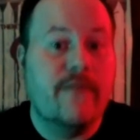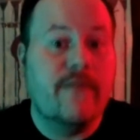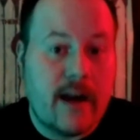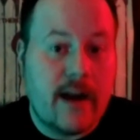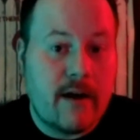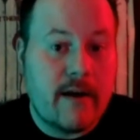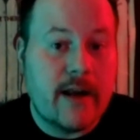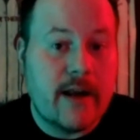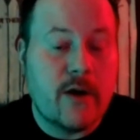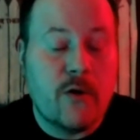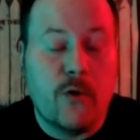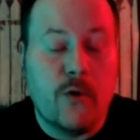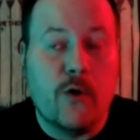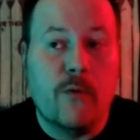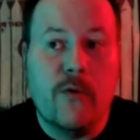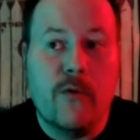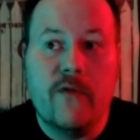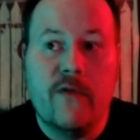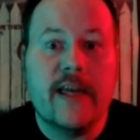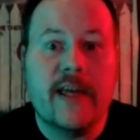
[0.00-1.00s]
very cool
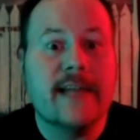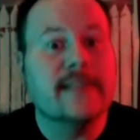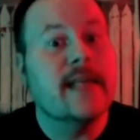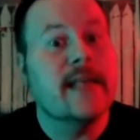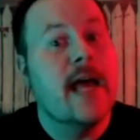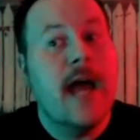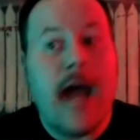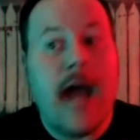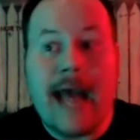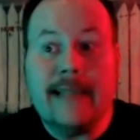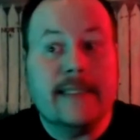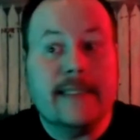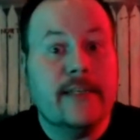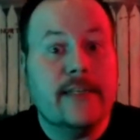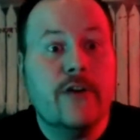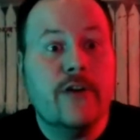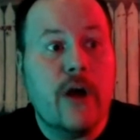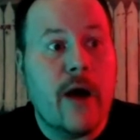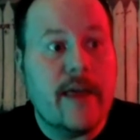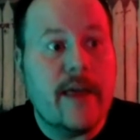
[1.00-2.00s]
movie because I
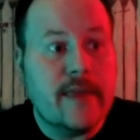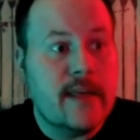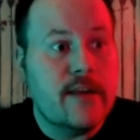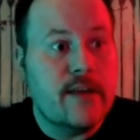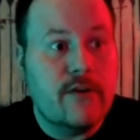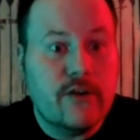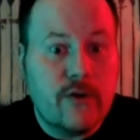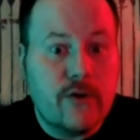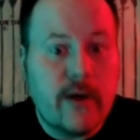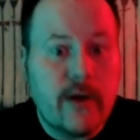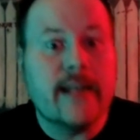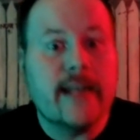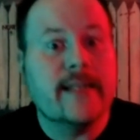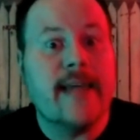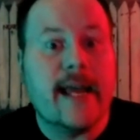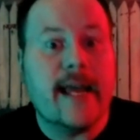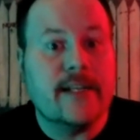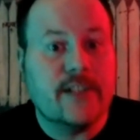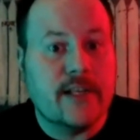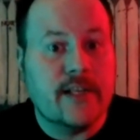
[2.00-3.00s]
think you do get
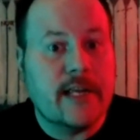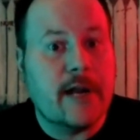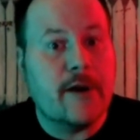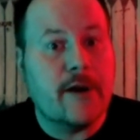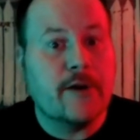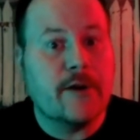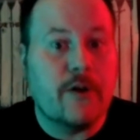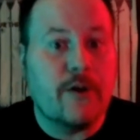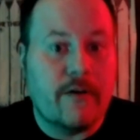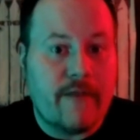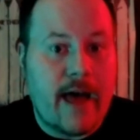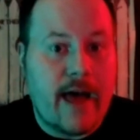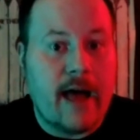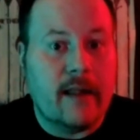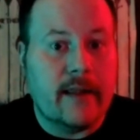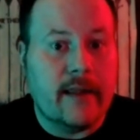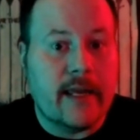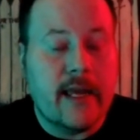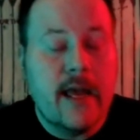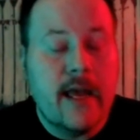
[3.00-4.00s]
attached to the character of
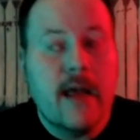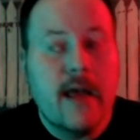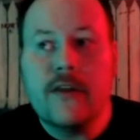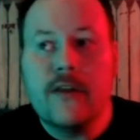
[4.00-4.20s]
Ellie,